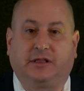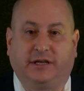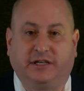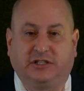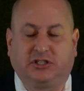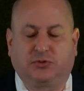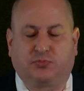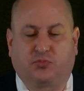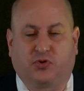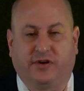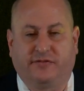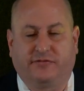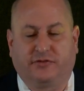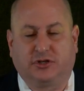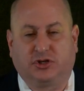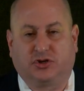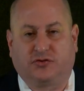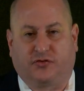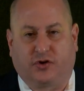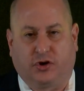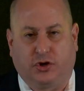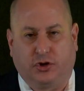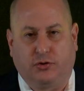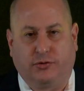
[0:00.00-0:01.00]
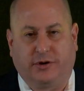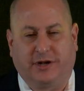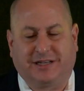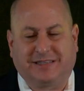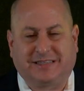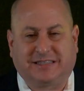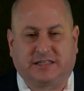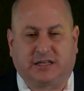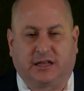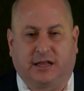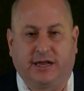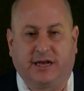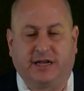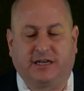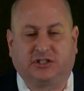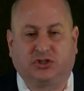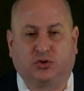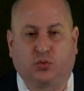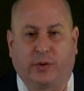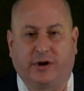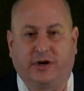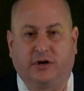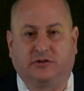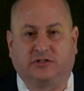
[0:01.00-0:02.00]
least privilege for Unix,
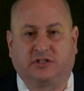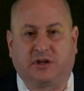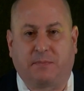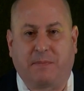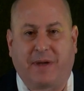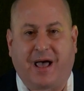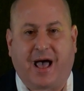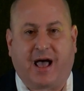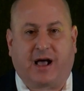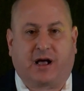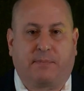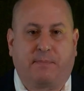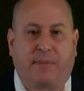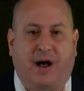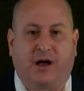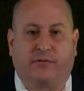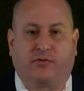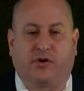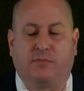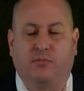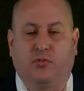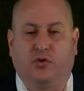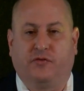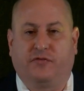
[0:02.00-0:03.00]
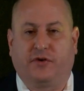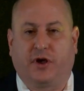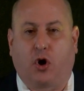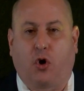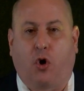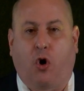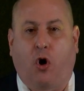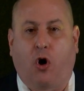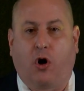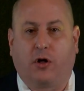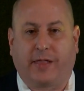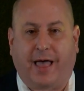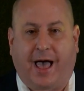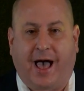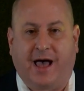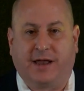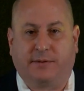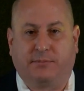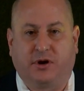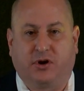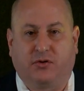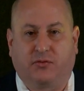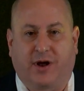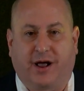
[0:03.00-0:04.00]
Linux, Windows, and Mac by removing all
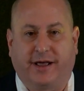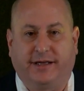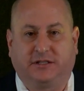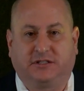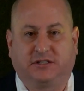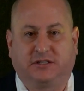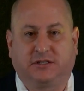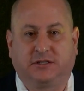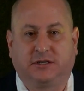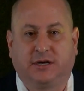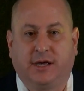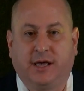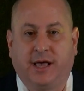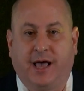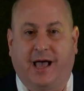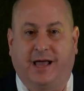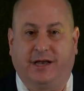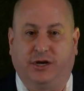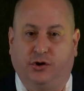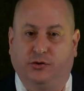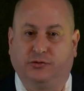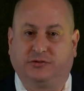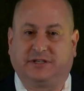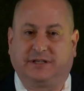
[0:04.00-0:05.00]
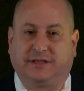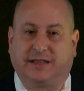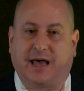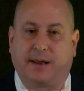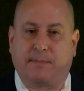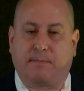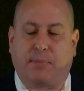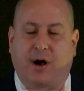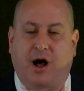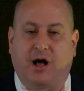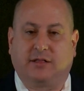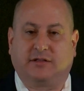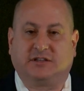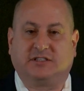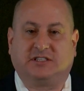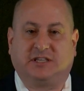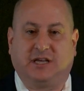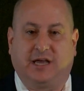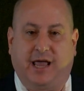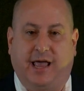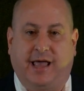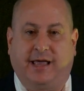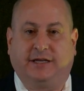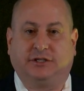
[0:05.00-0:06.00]
admin rights and using that
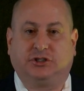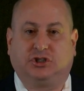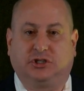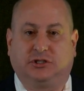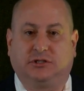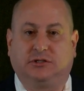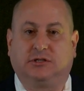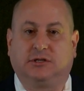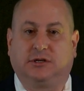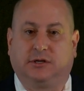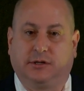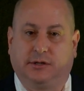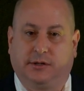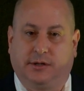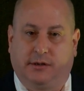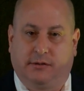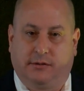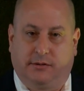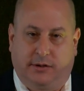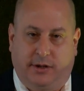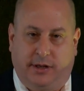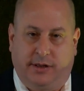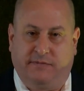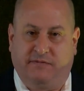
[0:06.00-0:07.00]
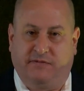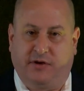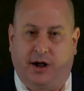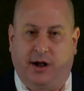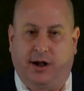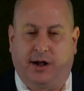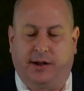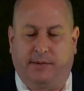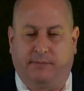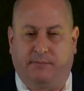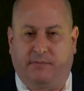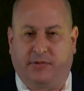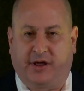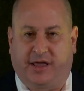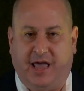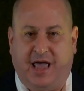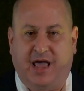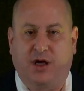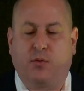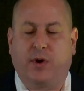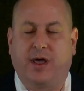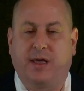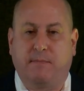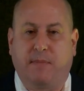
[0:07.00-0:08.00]
policy agent and
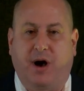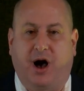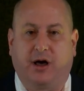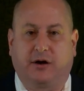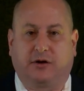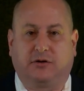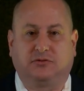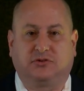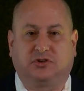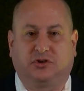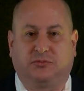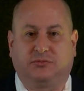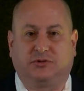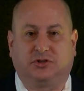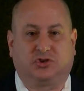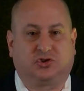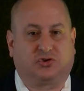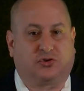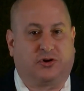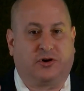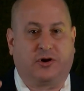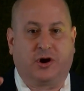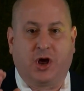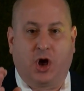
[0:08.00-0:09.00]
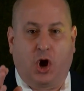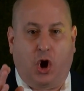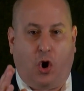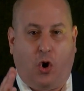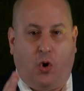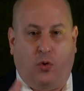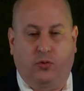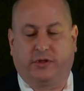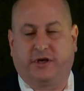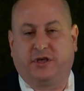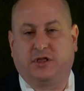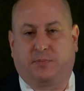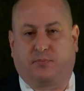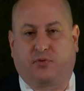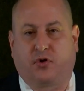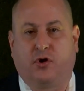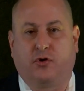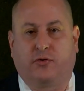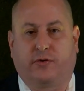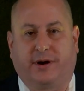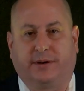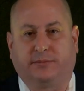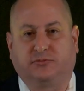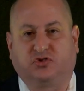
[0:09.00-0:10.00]
gateway model to ensure only the
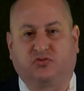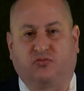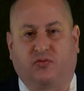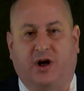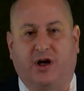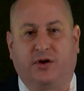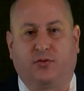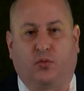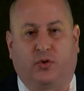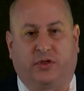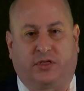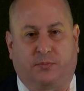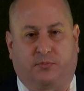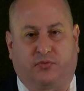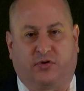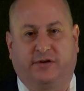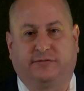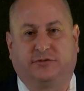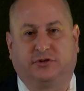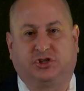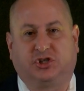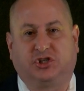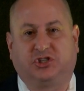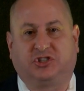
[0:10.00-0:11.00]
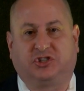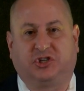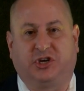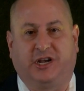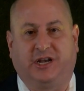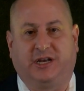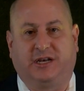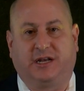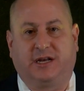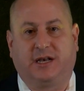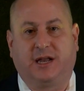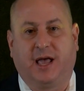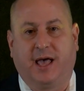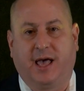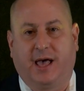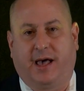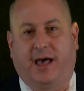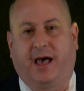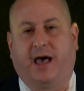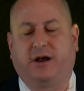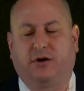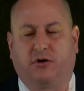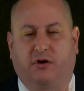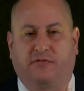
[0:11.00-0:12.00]
programs run with the privileges needed
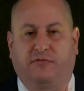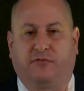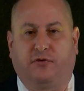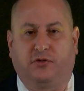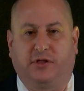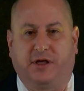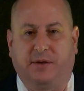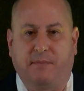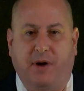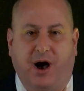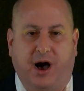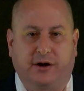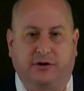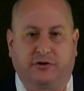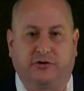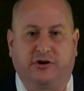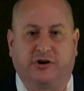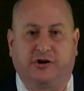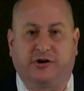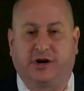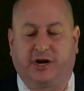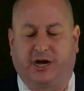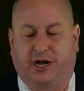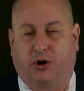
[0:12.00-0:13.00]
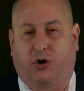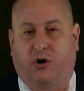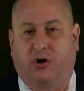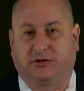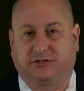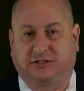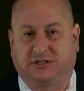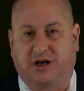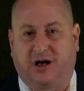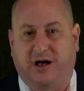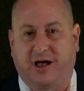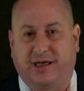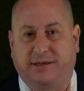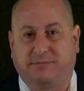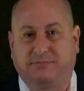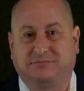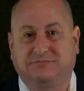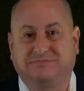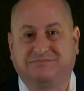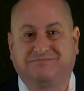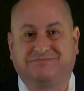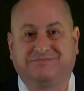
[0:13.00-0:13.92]
and are fully monitored at all time.